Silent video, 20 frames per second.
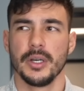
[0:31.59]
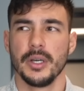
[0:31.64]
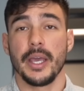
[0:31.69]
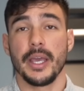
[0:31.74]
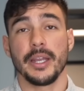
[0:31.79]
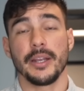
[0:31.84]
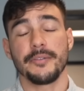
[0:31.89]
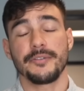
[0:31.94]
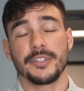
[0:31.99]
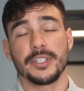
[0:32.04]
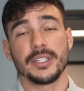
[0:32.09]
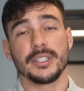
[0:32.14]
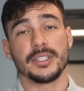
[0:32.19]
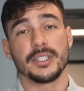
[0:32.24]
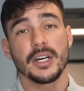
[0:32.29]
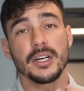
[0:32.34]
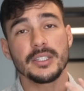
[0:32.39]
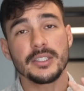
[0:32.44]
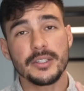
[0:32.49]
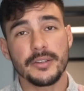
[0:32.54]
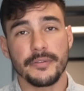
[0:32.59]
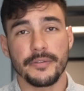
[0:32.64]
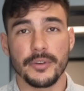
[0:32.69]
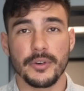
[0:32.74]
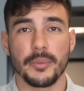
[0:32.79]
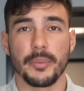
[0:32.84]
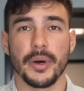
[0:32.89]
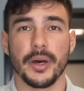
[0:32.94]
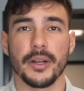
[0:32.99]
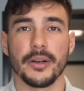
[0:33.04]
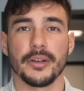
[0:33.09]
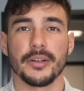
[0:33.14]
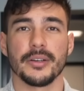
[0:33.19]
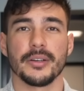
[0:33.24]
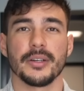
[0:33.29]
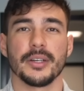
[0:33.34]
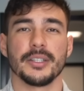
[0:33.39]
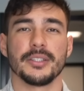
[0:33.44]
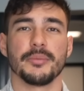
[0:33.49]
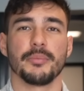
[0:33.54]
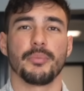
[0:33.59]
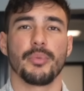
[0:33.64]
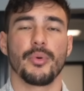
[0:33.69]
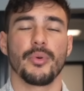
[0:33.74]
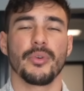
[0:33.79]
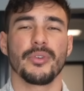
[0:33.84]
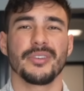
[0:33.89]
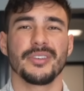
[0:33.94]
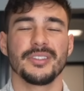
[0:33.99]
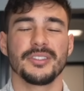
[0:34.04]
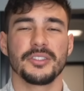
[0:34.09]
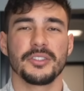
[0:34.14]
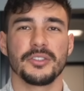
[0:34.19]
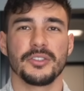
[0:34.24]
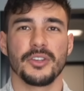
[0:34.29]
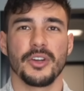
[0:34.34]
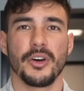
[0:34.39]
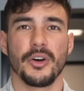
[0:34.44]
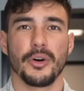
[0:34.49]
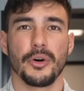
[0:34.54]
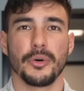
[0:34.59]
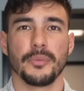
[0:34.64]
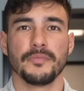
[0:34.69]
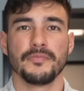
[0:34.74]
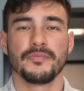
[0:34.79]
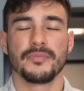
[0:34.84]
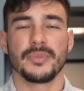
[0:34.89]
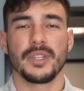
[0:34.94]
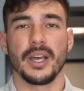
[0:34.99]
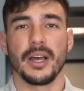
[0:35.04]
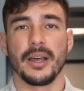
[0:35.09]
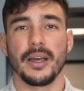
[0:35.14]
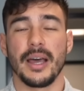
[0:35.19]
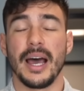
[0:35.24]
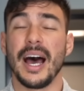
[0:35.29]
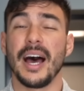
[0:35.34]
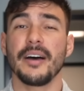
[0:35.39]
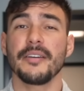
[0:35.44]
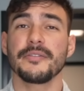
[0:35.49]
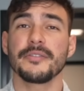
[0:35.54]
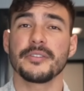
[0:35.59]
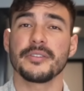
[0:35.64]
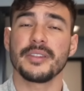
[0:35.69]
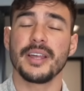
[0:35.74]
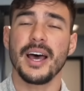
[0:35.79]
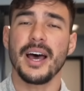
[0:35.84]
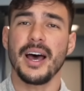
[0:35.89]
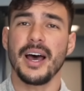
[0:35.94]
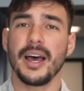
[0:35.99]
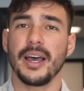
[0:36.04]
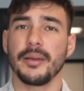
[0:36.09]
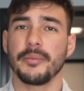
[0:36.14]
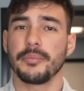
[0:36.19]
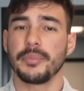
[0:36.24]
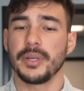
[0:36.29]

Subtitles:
And if she doesn't feel better, it's important to know that after that,